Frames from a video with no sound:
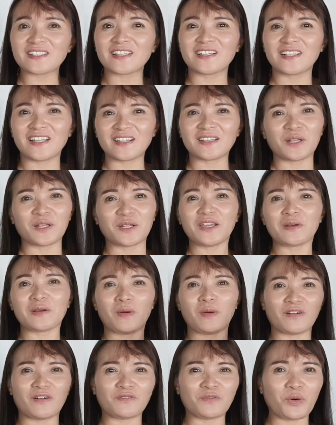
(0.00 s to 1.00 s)
click the link
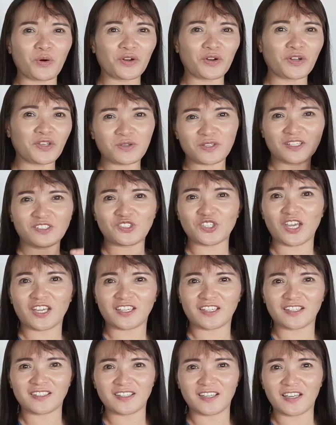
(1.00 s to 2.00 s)
above or you can check
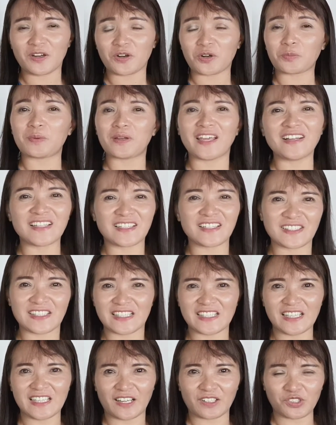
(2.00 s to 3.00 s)
it in our playlist
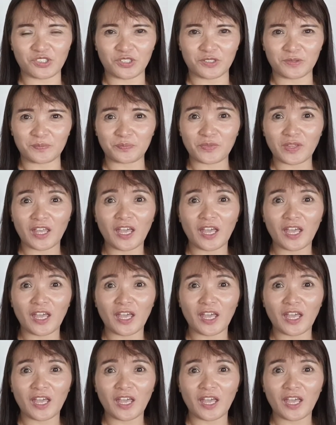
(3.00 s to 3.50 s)
section.